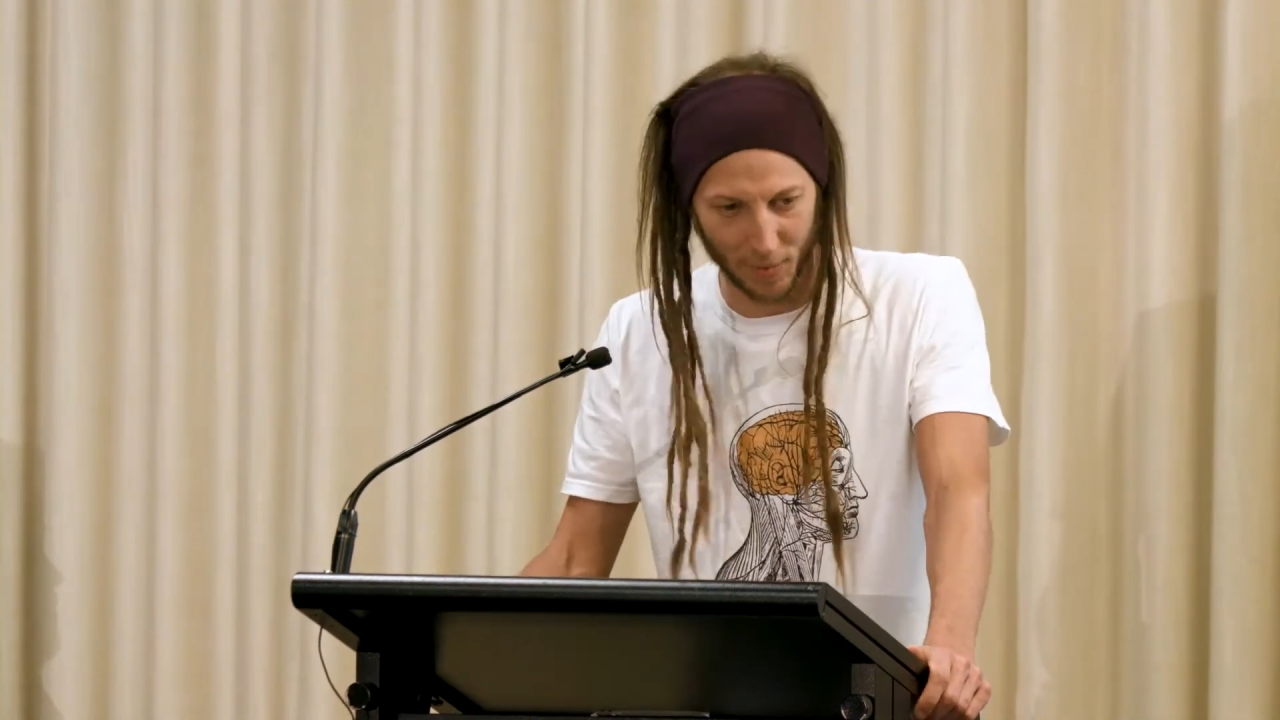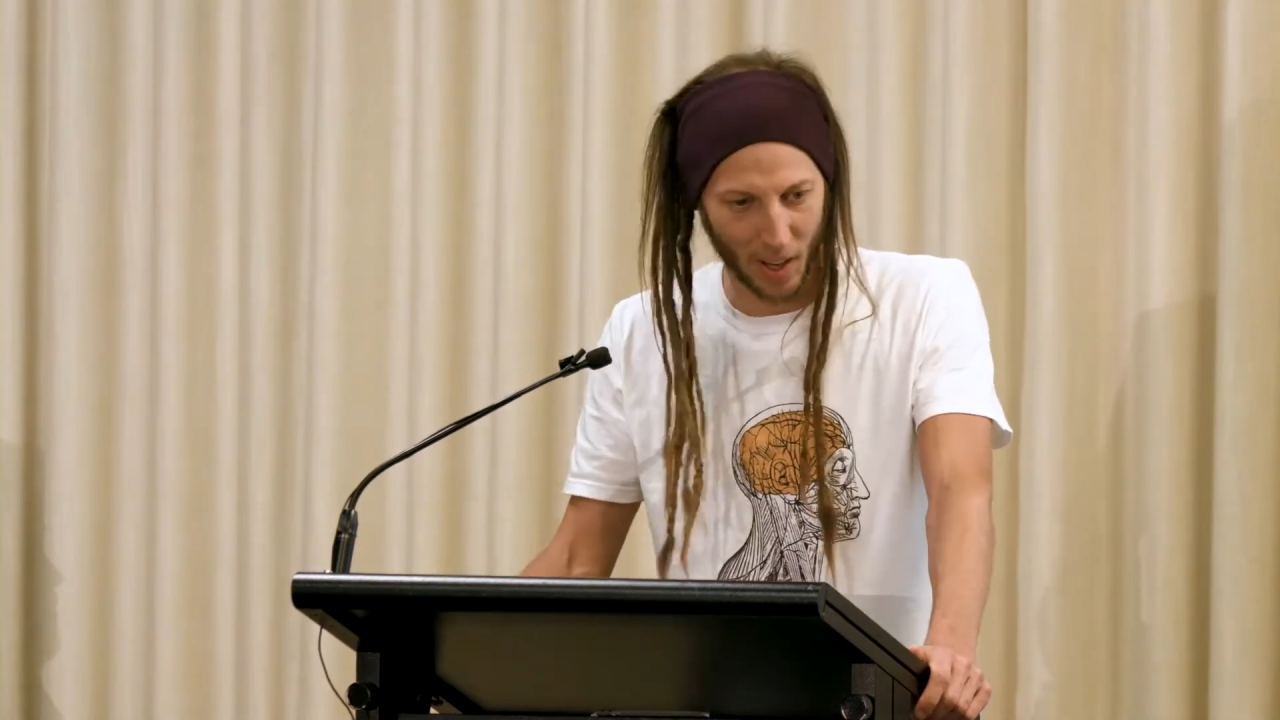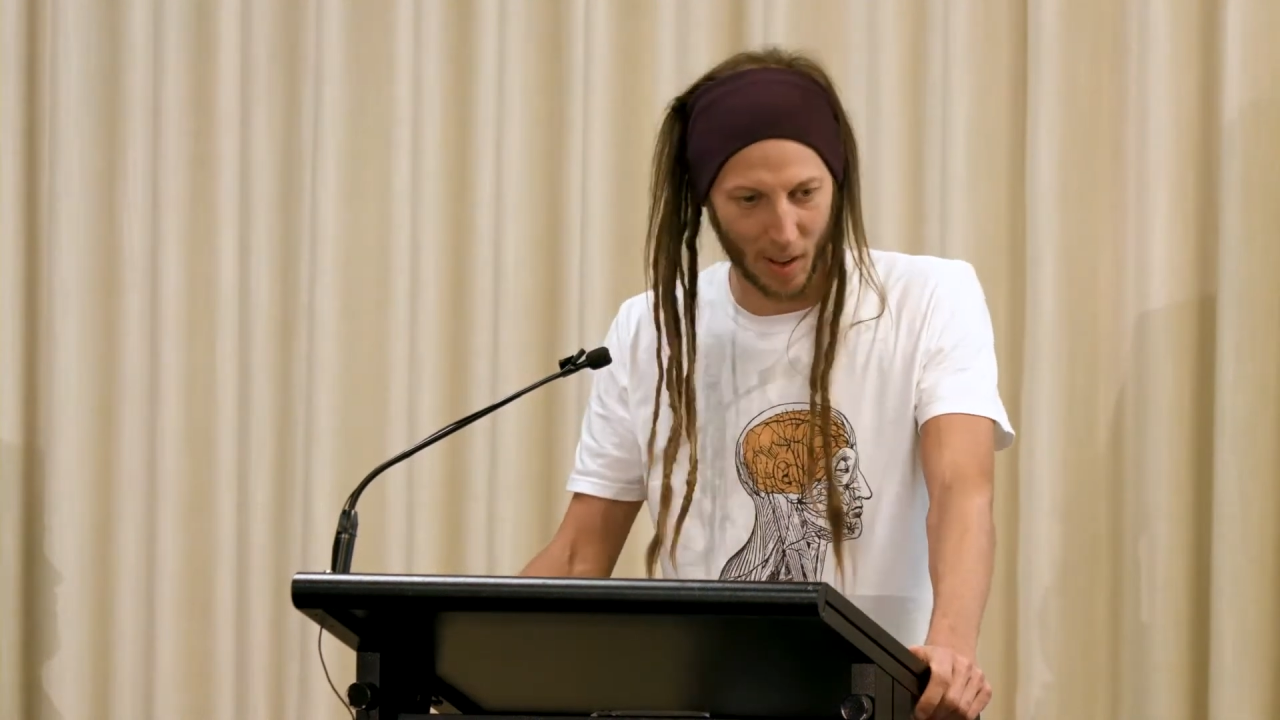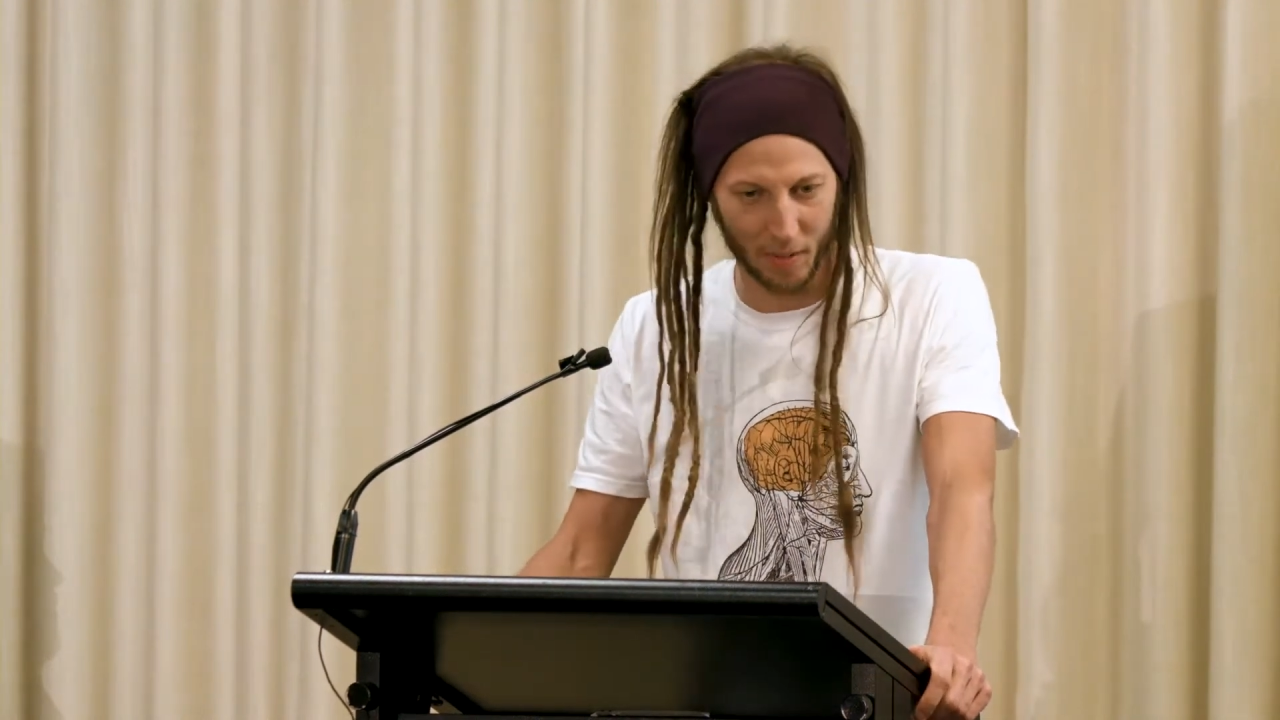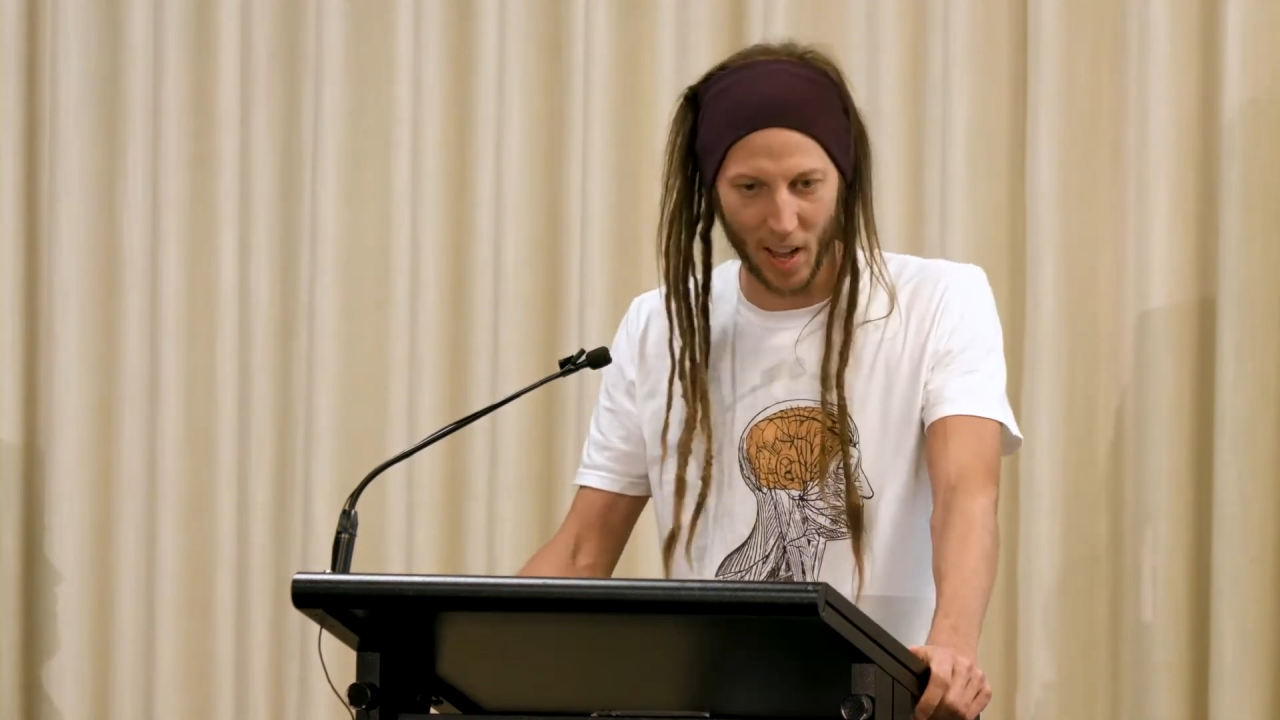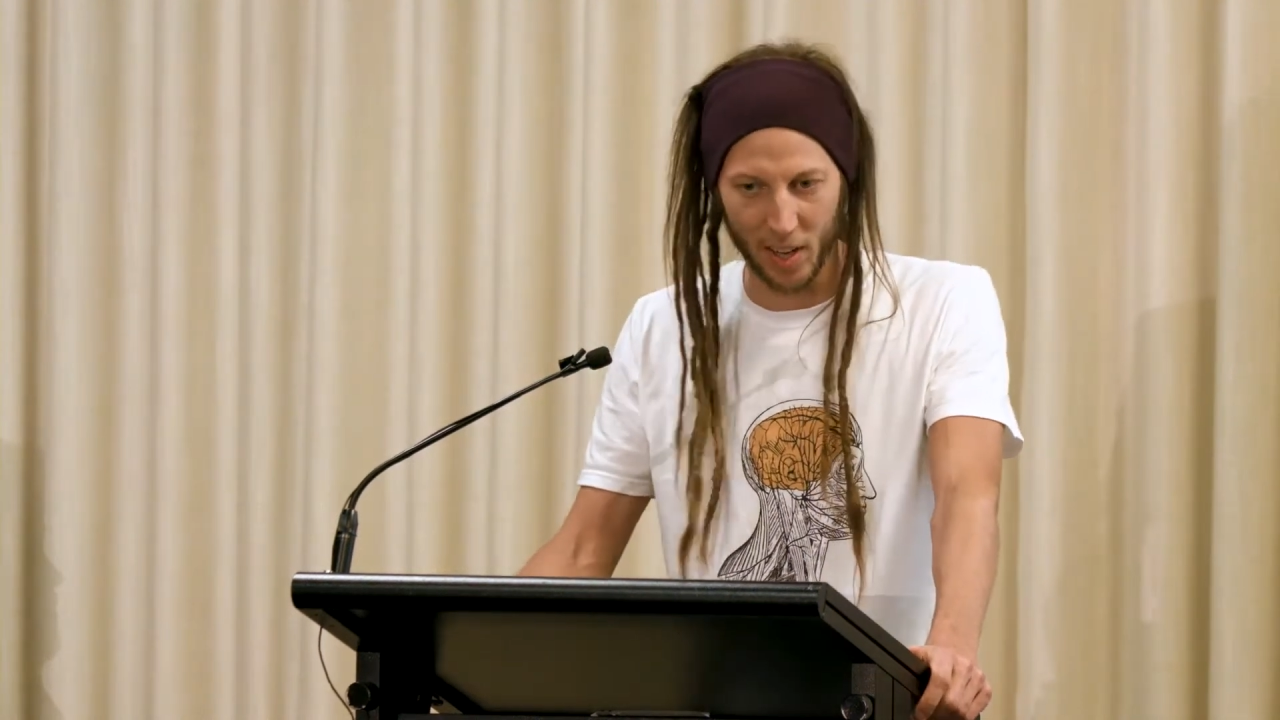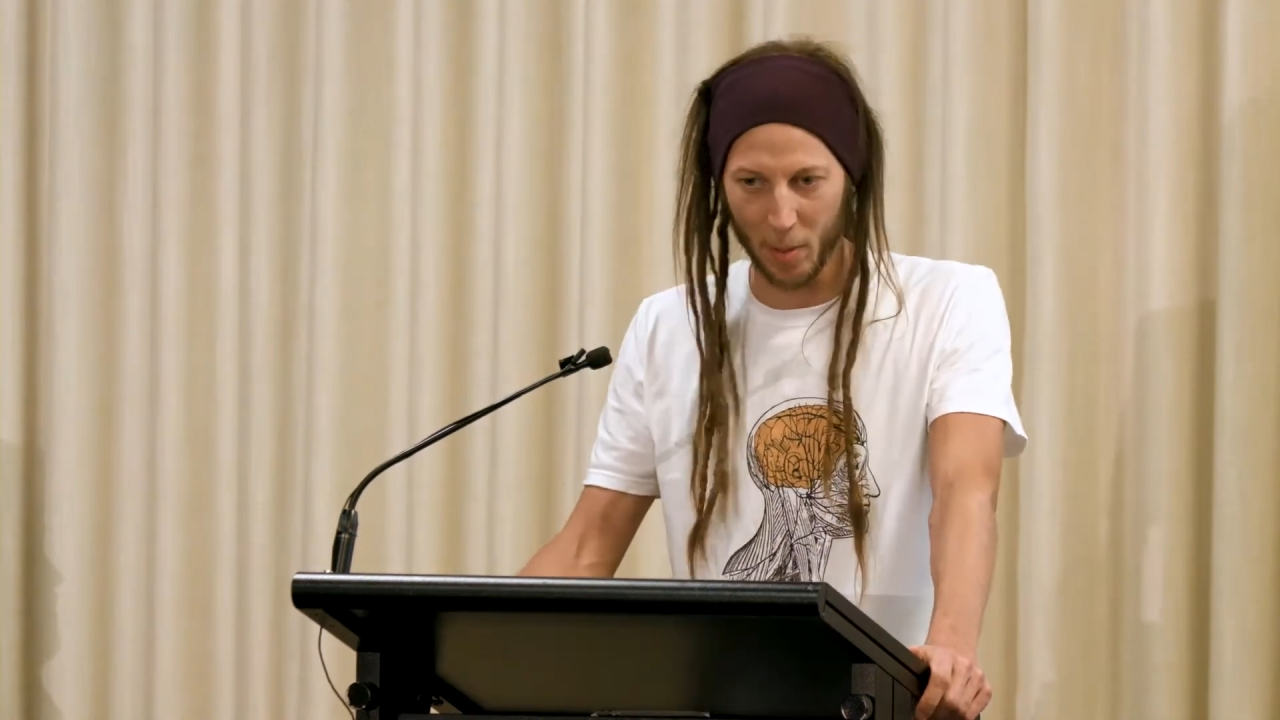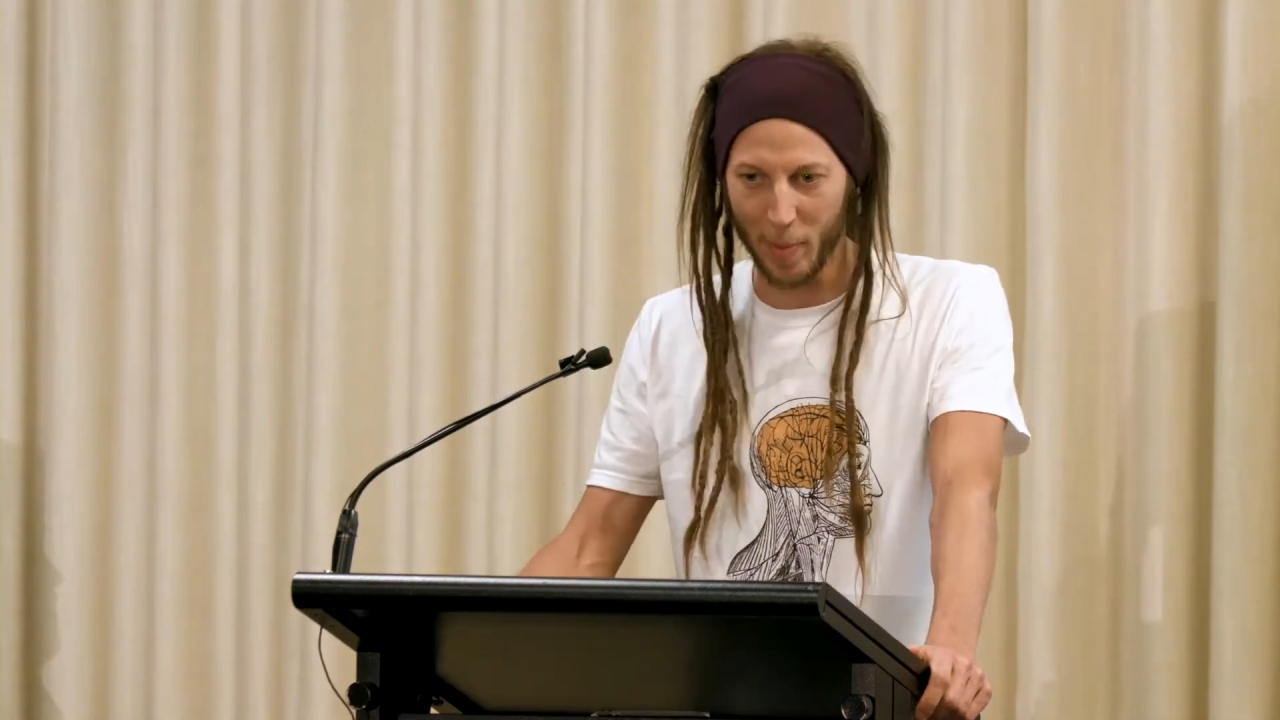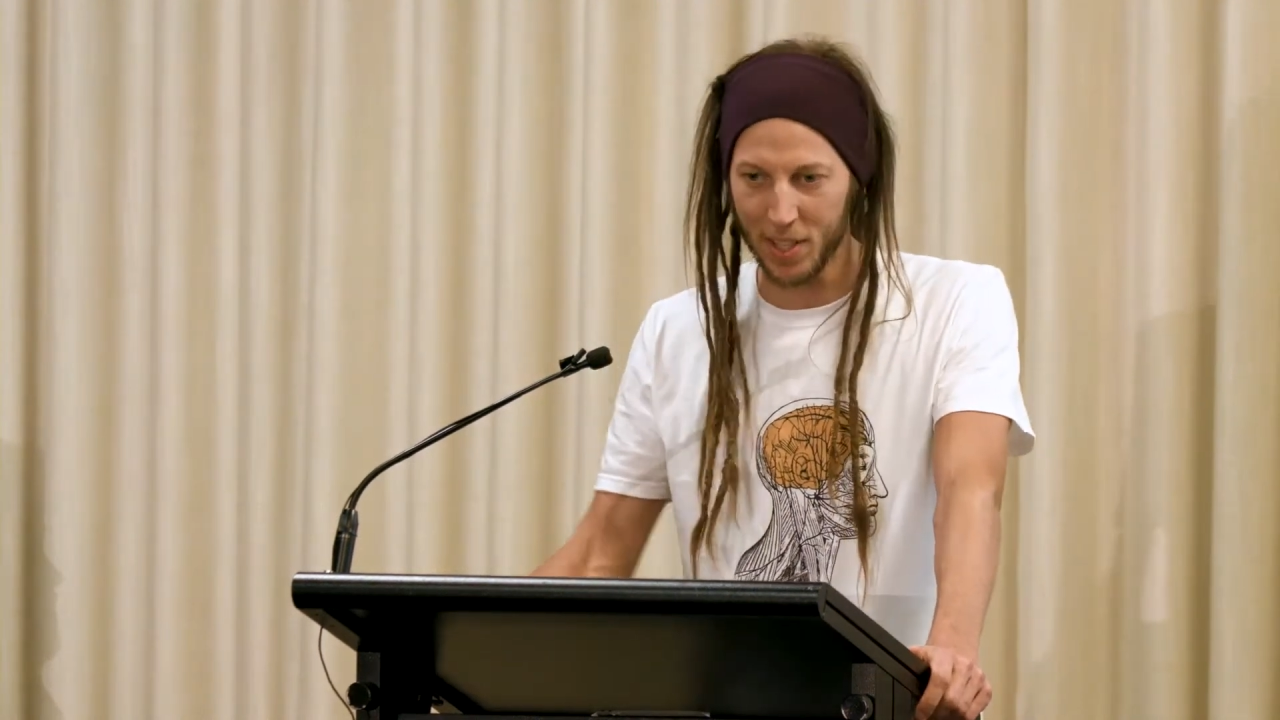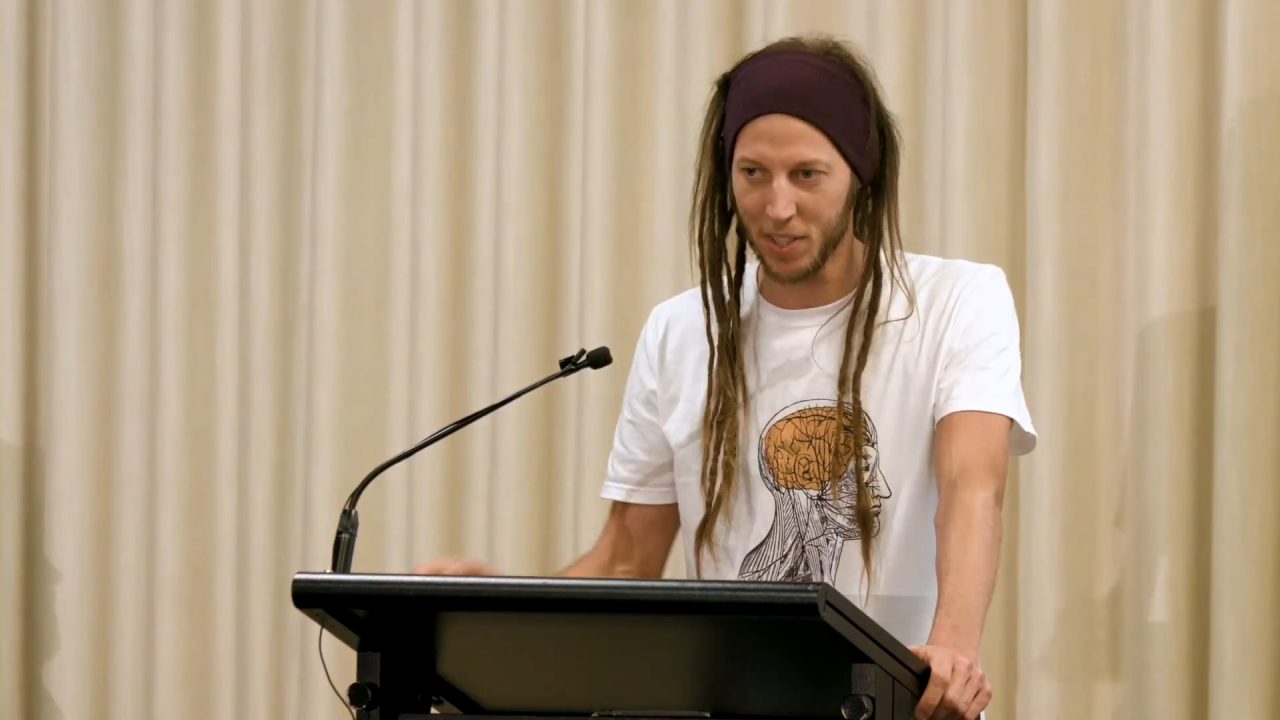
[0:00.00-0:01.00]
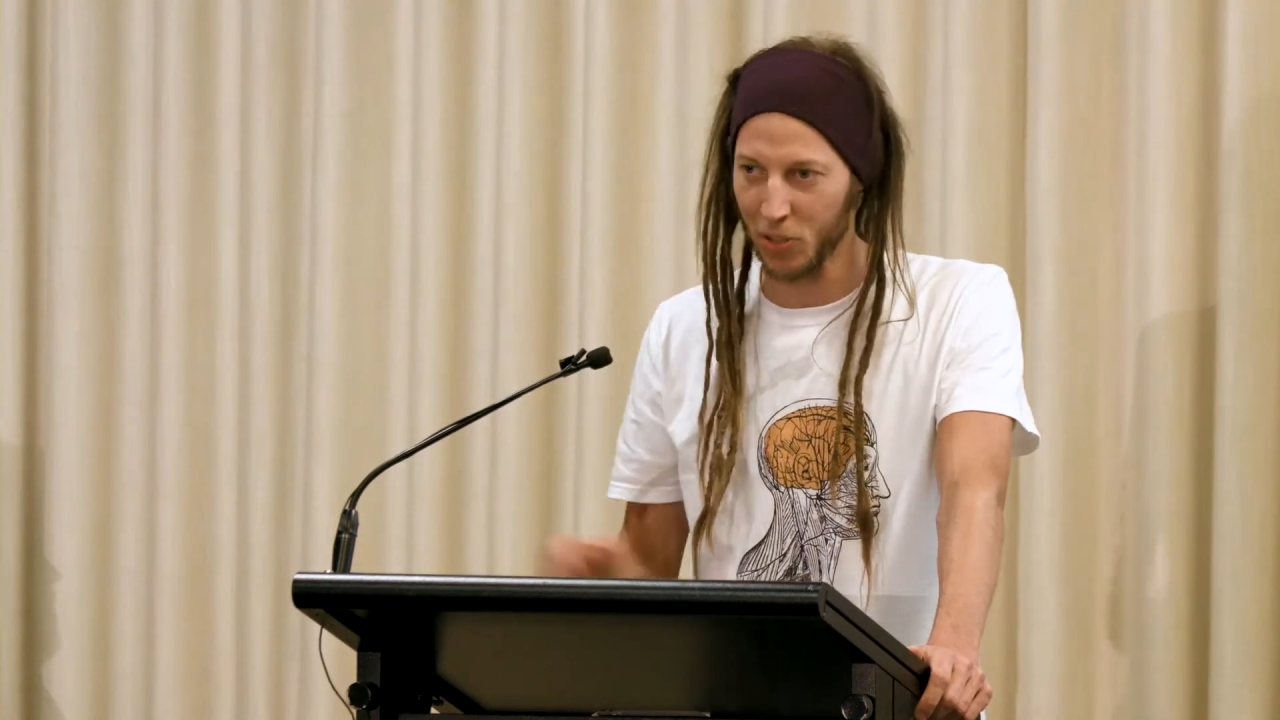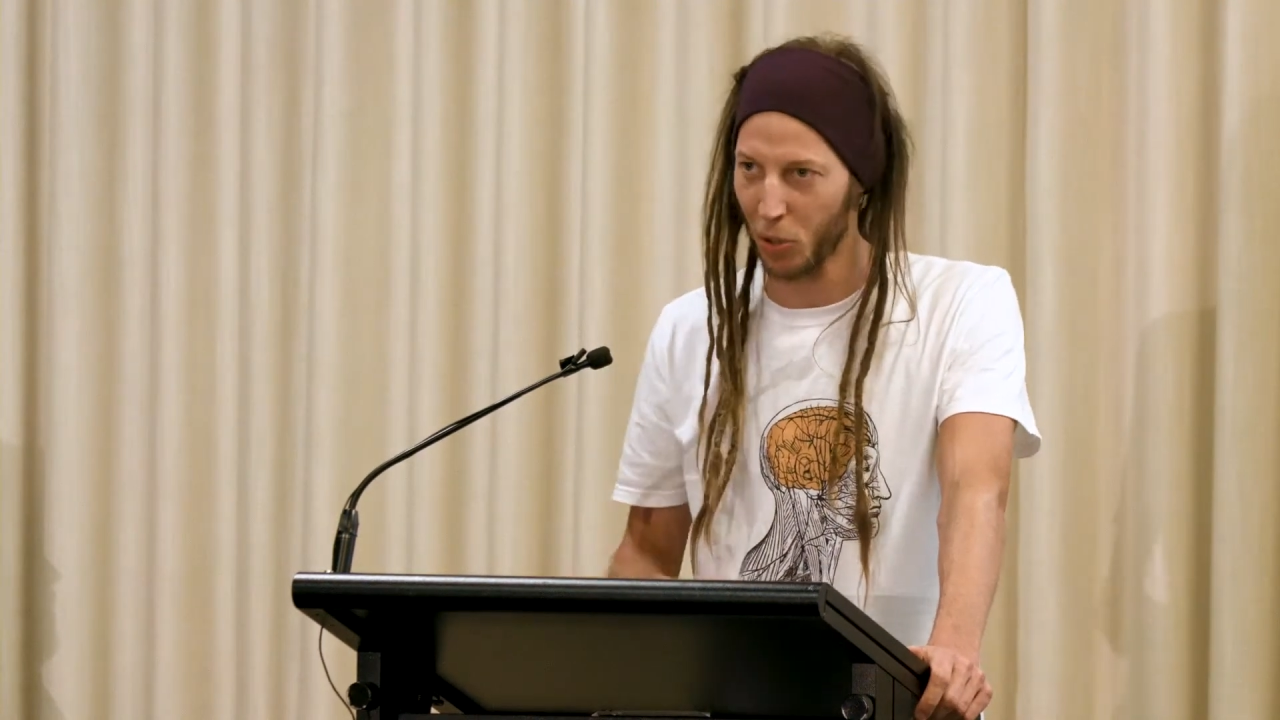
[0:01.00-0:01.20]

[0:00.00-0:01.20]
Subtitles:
I found it amazing